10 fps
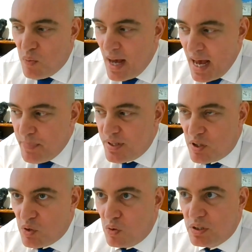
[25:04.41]
We're happy to
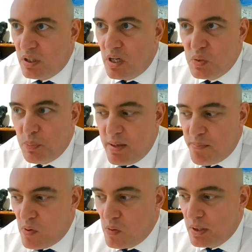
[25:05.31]
talk to those
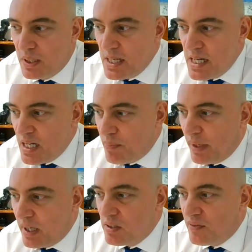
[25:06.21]
people,
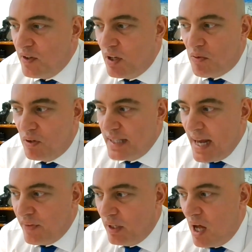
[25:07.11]
because further on
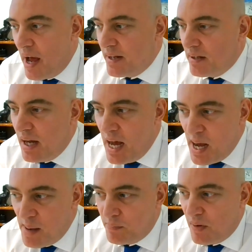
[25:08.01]
down the line,
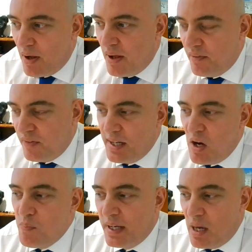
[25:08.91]
if they
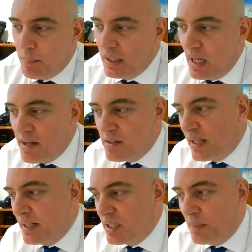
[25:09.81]
don't become clients,
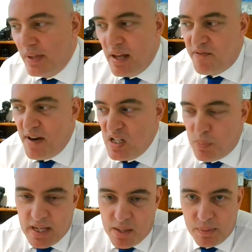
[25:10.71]
then some of their friends
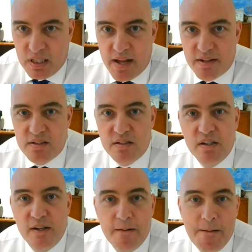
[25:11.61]
become clients.
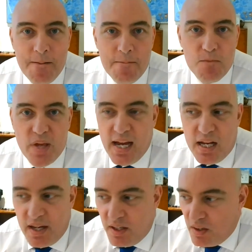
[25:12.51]

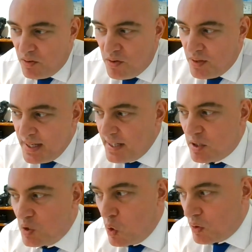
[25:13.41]
Yeah, you need
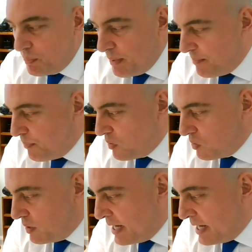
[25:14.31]
to talk to people.